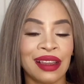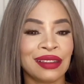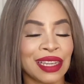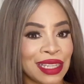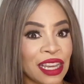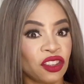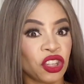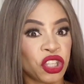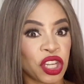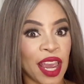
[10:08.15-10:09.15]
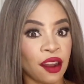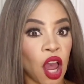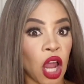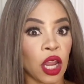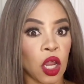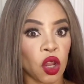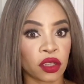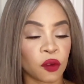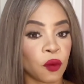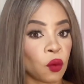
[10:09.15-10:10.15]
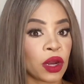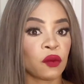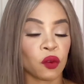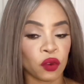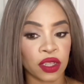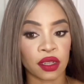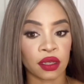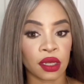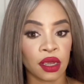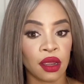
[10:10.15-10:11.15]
they tend to shed a lot for whatever reason.